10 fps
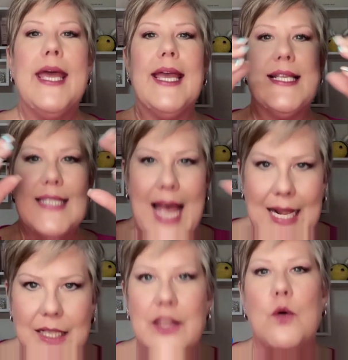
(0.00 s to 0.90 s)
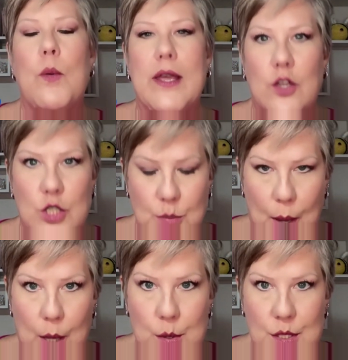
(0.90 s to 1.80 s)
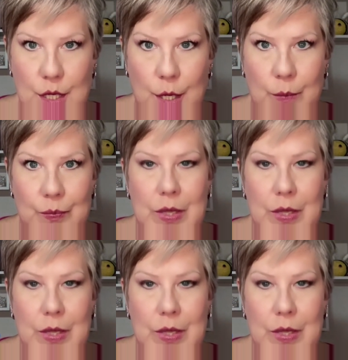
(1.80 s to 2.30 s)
exactly the way they're supposed to.